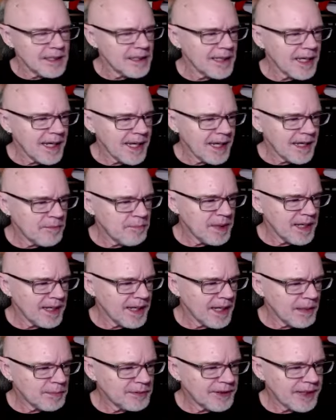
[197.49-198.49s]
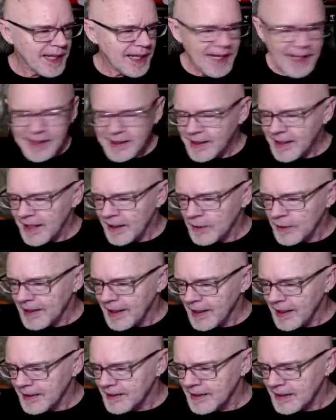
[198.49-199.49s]
and being able to hand out
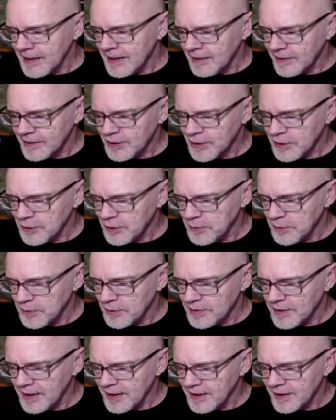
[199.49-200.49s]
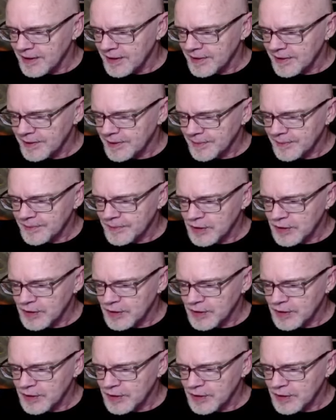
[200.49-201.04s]
candy to uh,